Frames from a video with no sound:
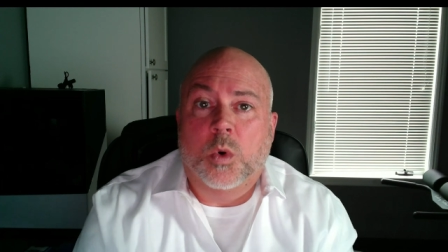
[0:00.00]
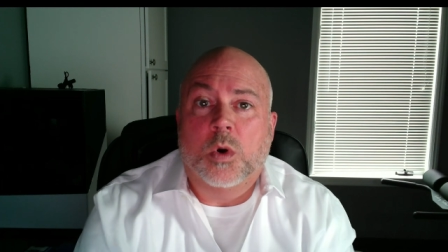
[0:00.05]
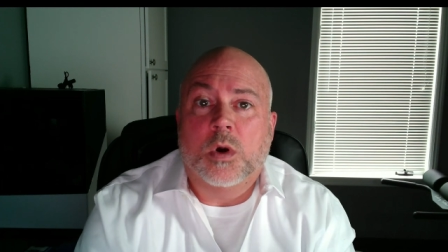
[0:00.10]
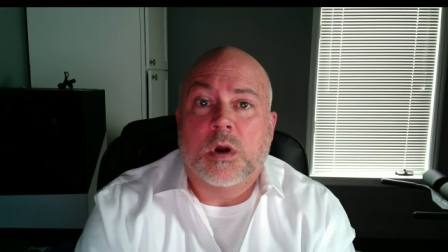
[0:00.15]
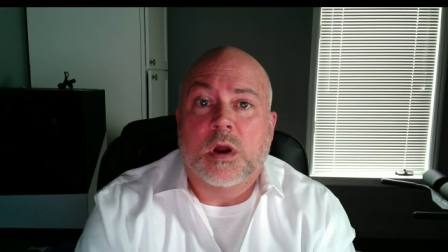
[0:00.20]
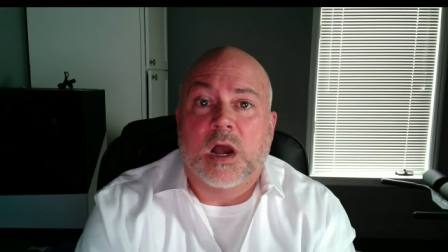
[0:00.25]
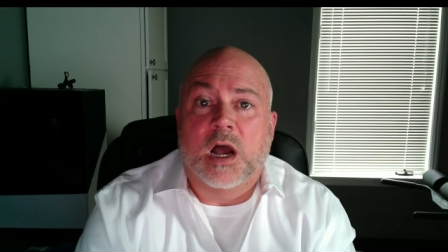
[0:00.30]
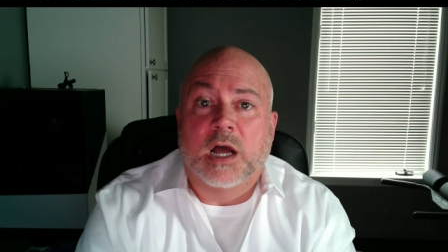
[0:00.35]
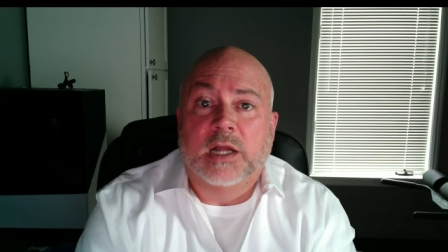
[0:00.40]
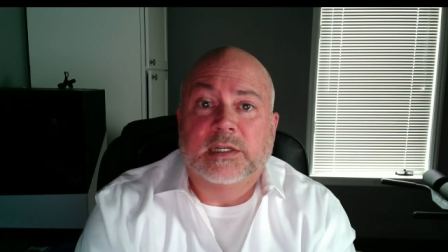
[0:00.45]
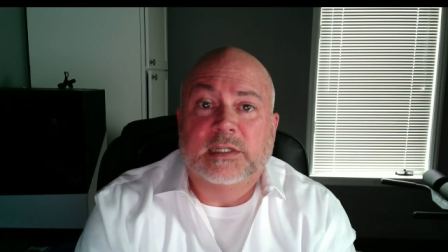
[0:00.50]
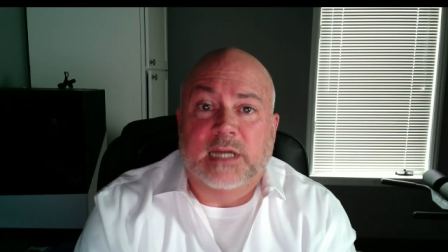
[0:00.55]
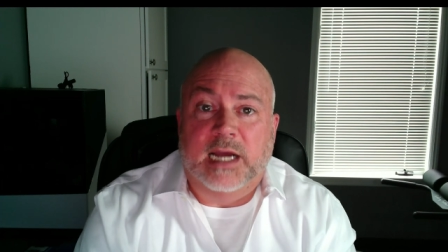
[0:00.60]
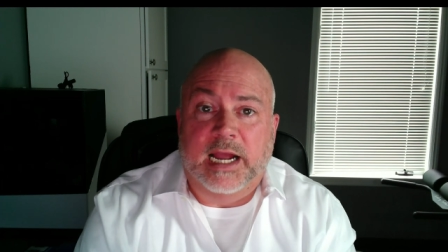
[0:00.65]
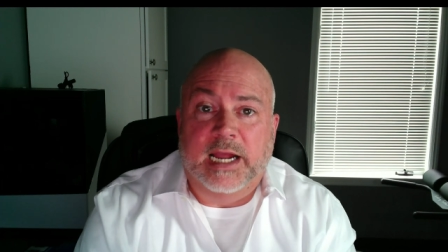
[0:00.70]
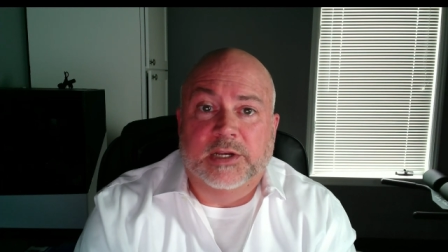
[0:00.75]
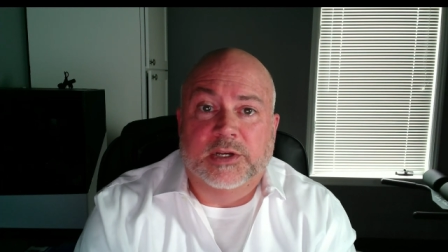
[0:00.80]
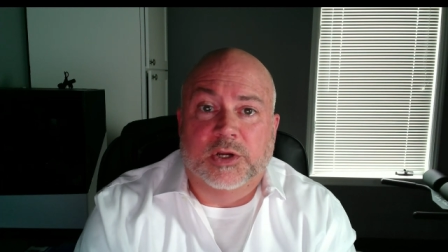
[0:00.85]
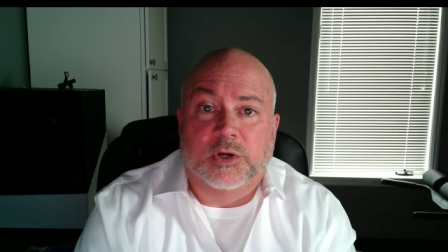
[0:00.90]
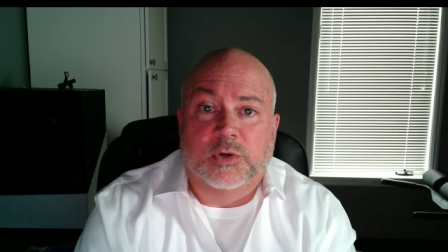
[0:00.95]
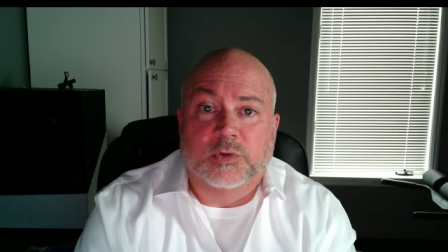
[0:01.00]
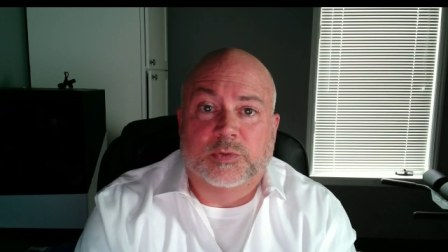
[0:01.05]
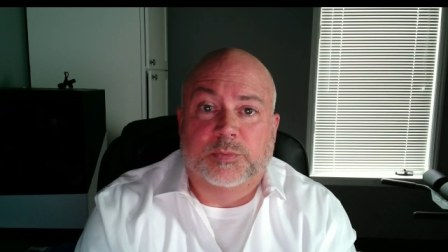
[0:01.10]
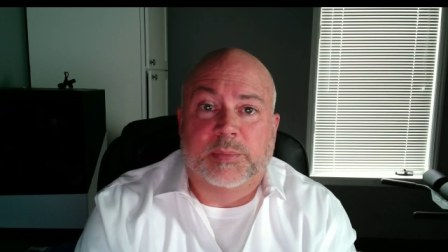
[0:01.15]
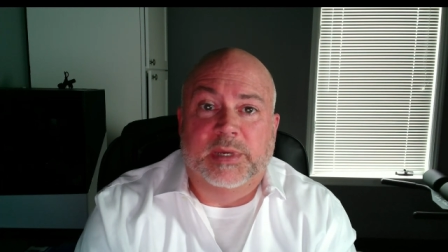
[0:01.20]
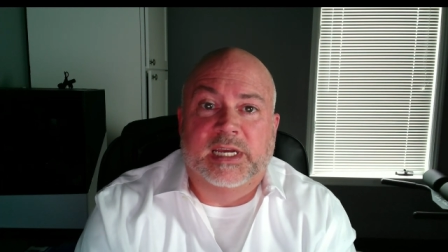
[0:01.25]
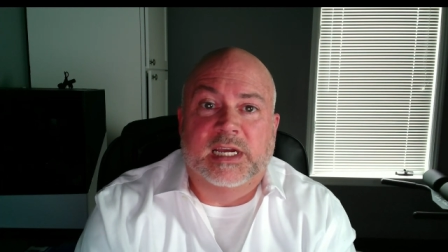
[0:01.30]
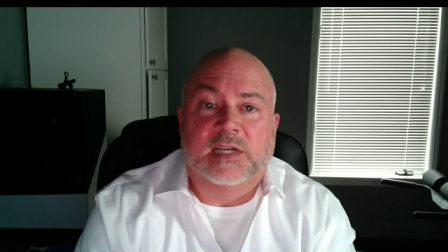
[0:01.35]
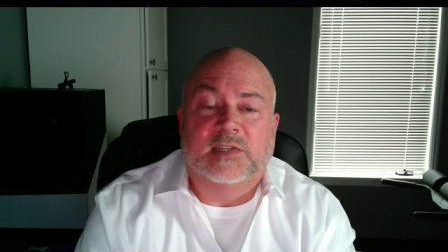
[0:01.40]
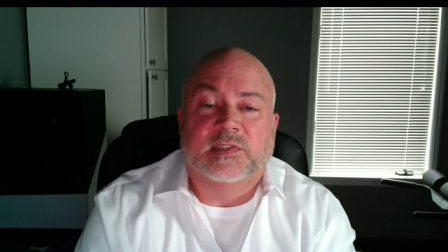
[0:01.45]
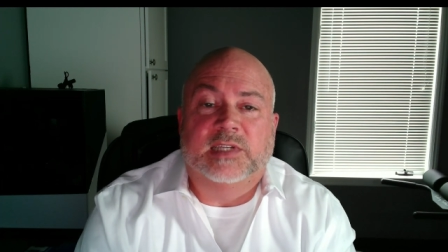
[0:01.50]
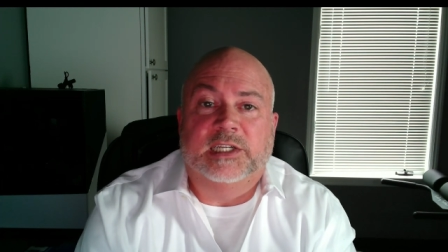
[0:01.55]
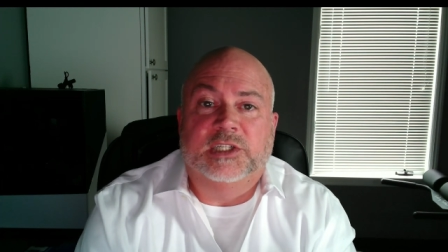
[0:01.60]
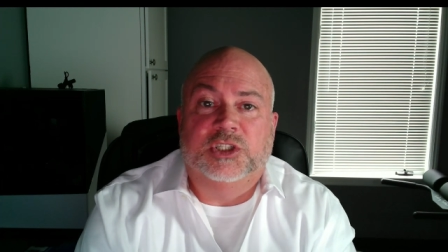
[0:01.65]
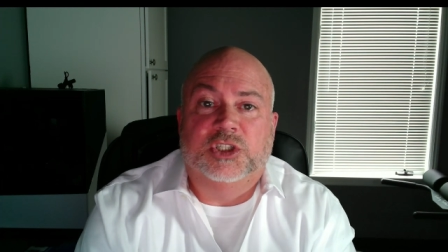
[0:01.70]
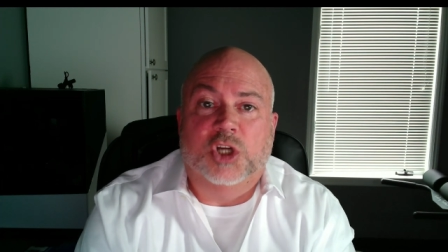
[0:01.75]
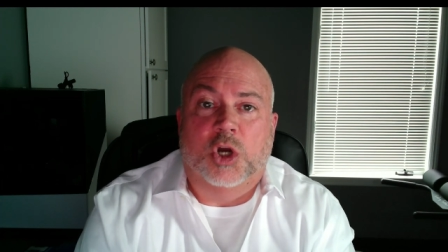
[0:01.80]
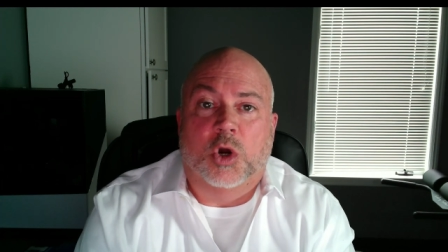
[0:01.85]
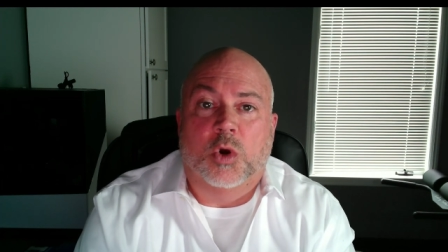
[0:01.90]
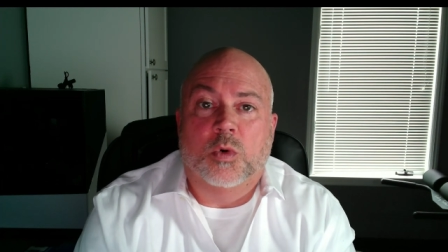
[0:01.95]
or undiagnosed because they
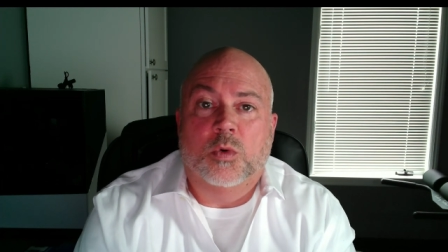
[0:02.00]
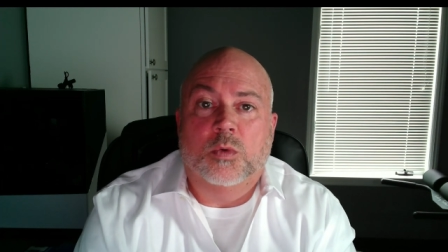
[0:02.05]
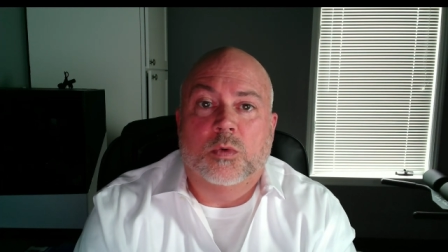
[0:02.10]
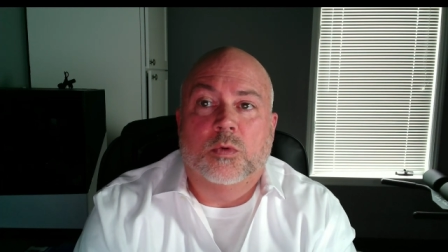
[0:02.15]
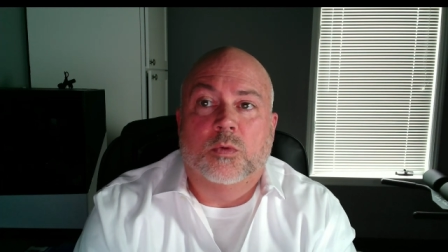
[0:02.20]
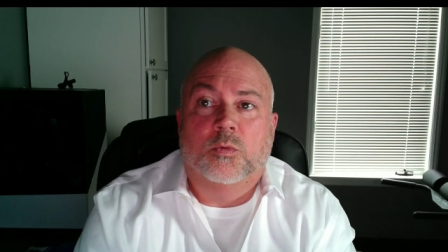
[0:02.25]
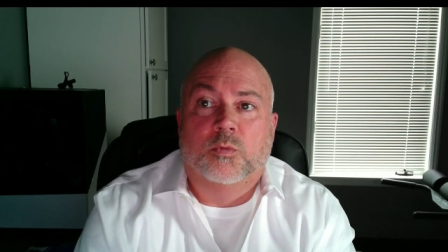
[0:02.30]
don't